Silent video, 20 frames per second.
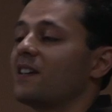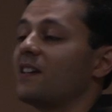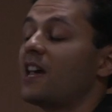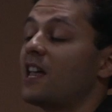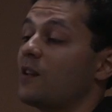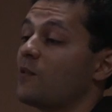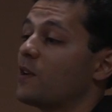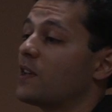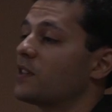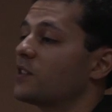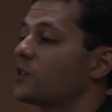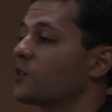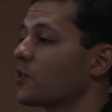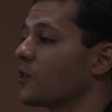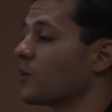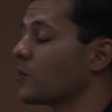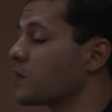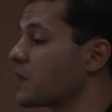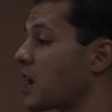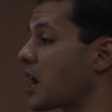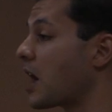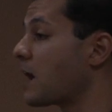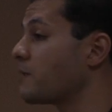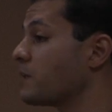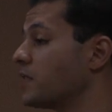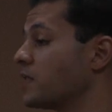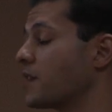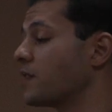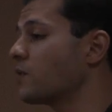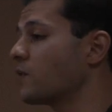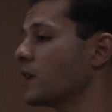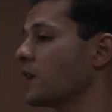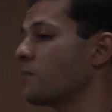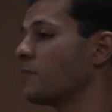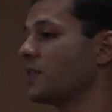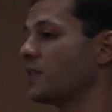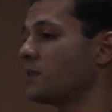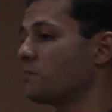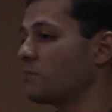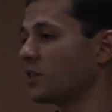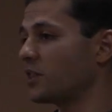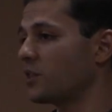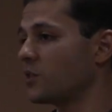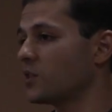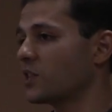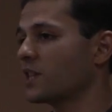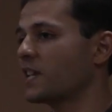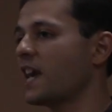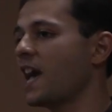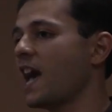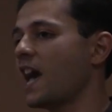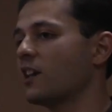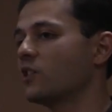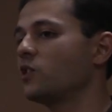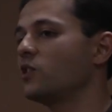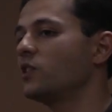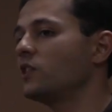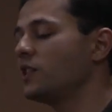Anyway, so he said, okay, but there's a catch.